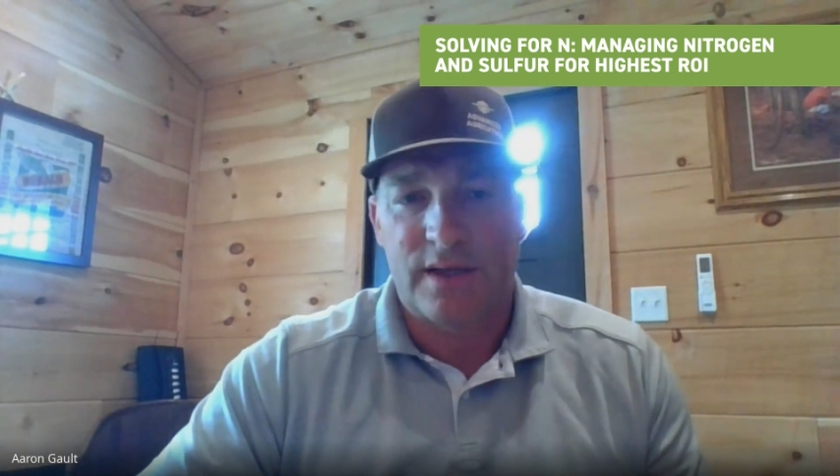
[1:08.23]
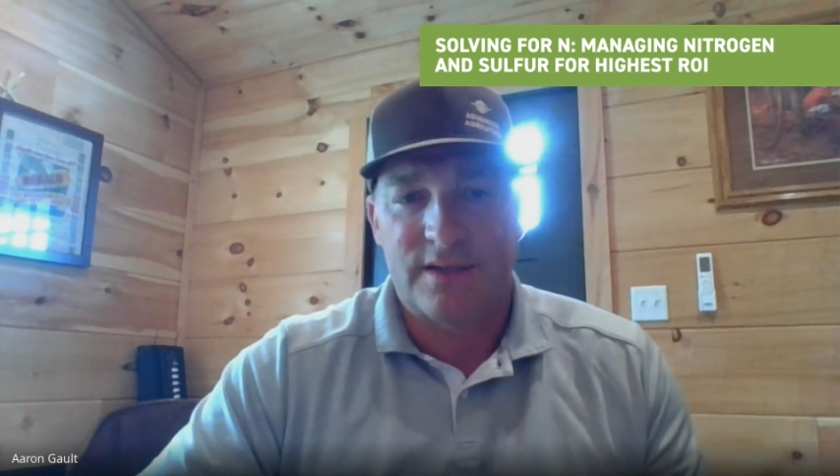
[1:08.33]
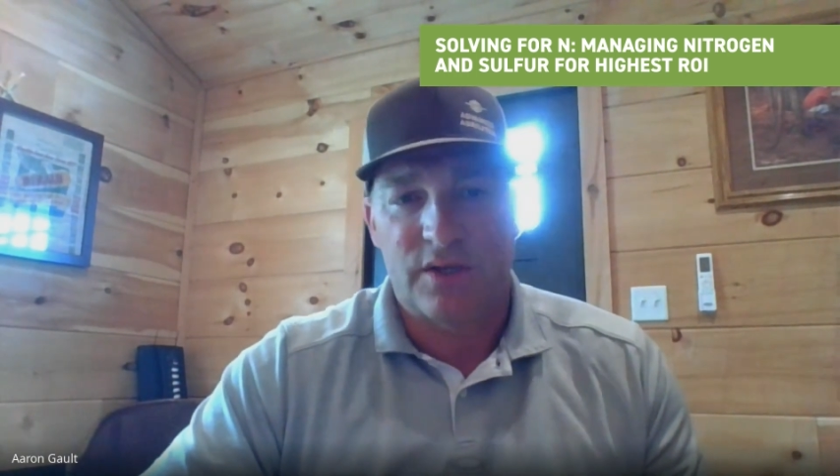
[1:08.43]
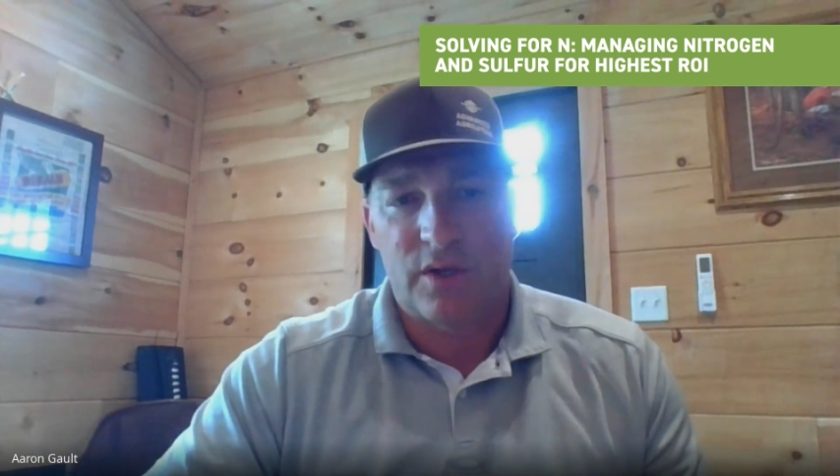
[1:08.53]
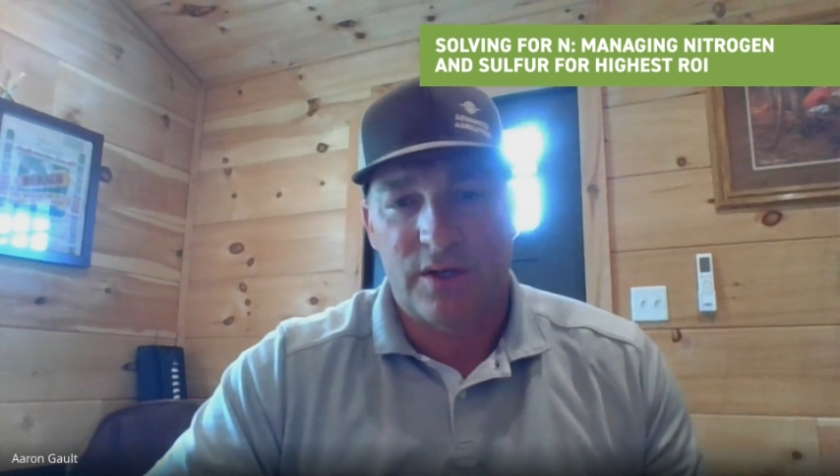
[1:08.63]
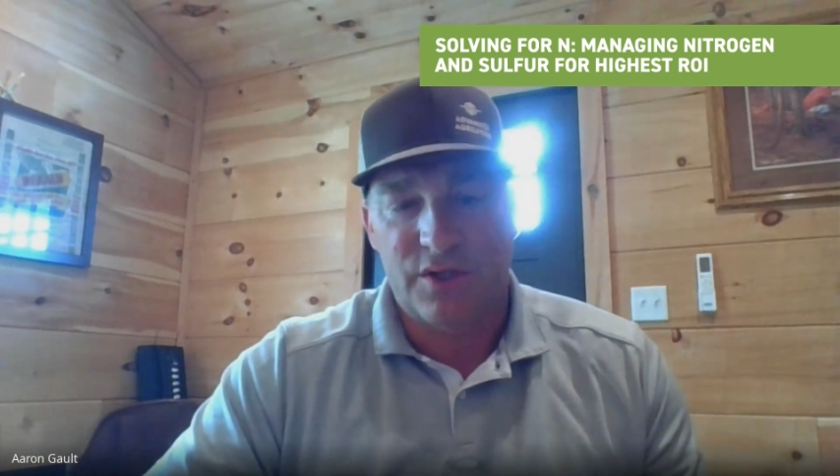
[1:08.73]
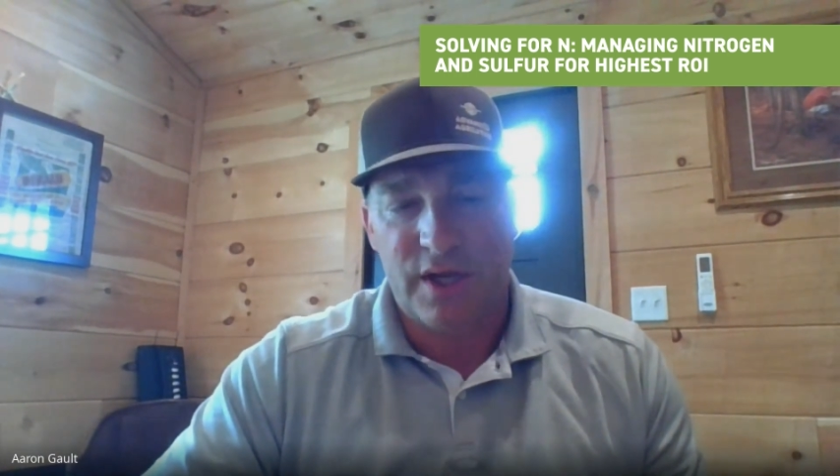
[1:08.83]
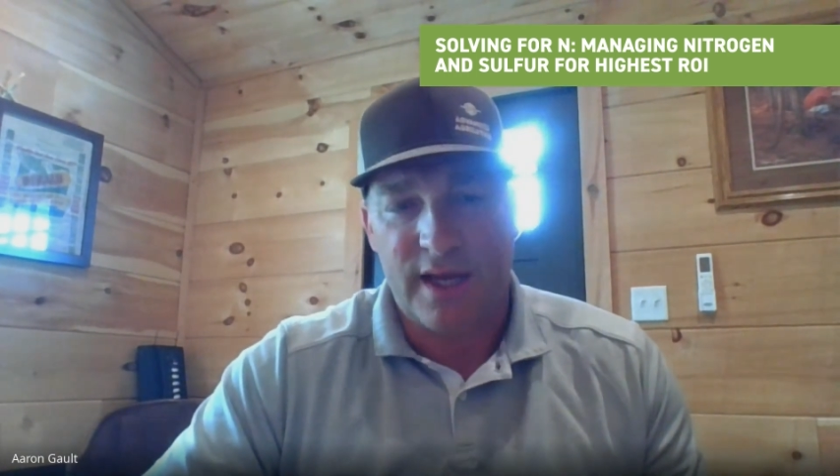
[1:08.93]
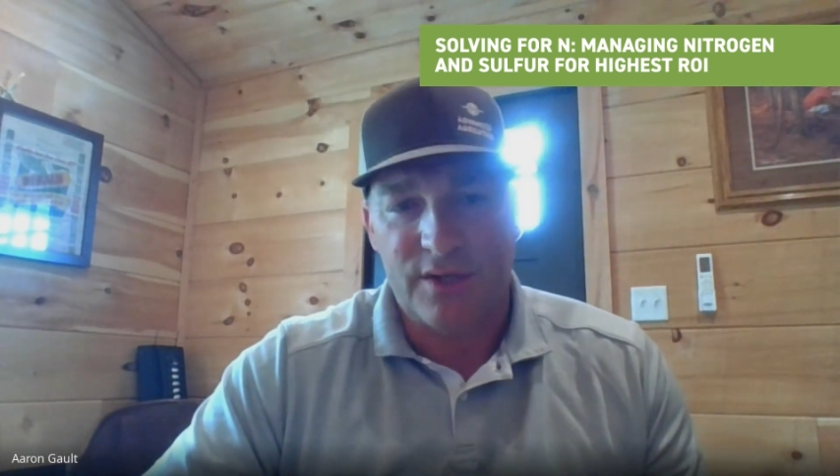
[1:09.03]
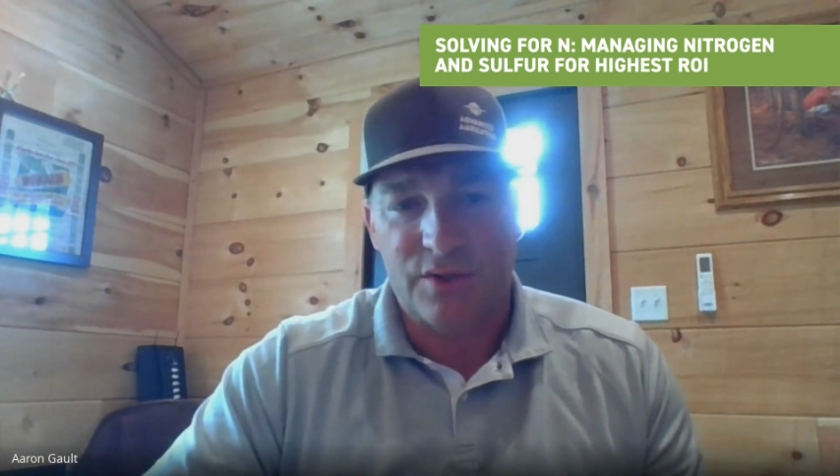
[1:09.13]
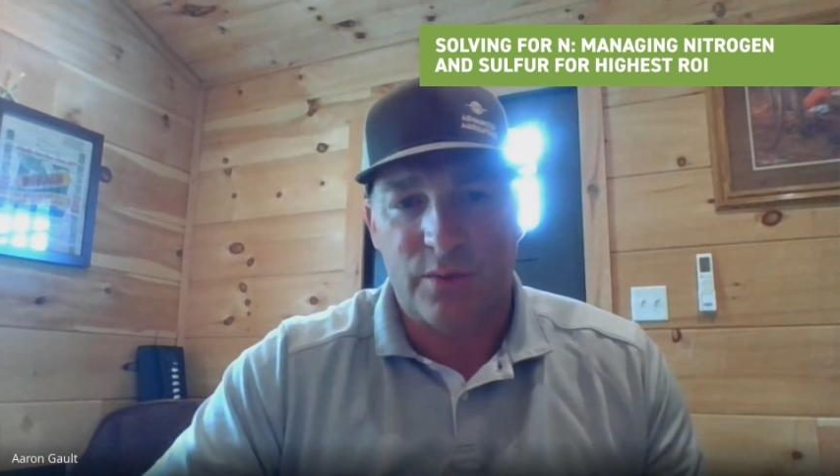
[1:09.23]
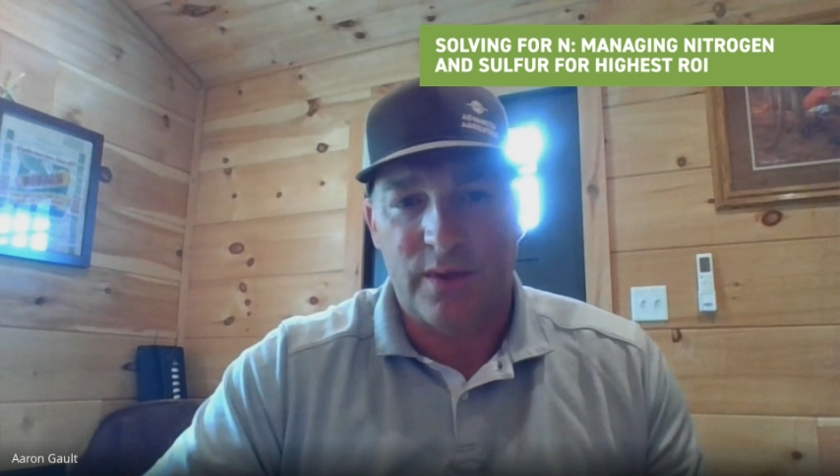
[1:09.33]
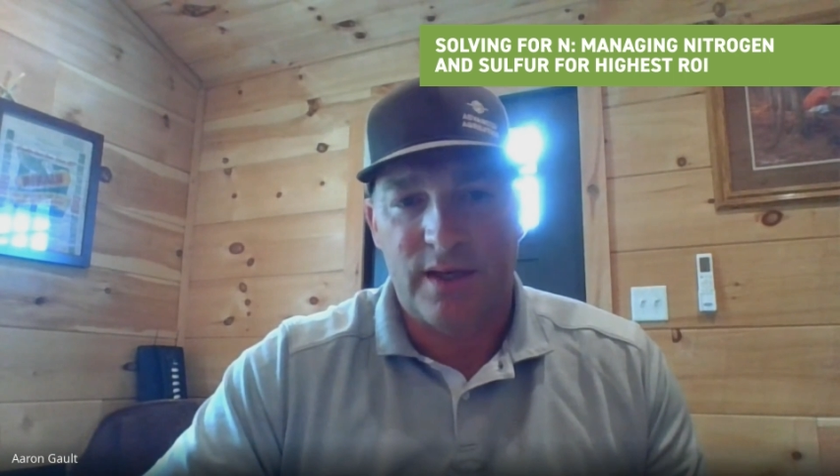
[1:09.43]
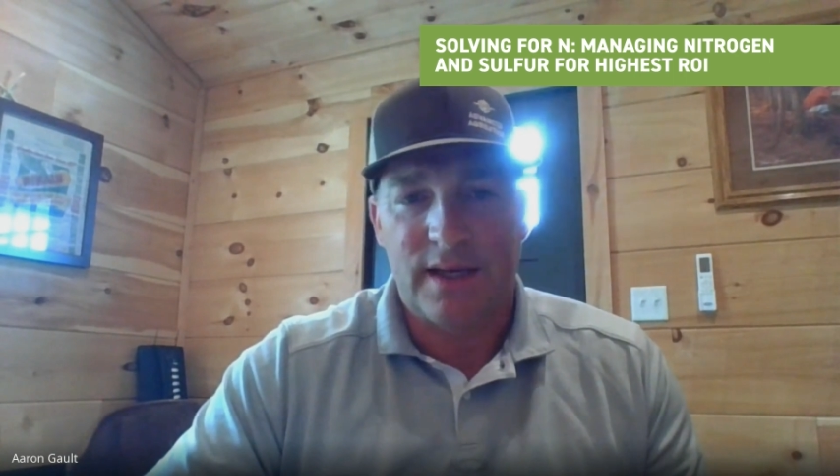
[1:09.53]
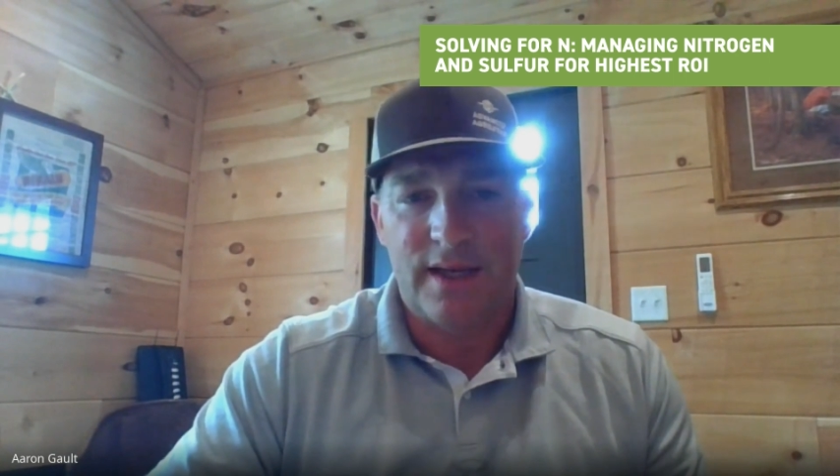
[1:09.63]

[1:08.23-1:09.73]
Is it going to change? Do we need to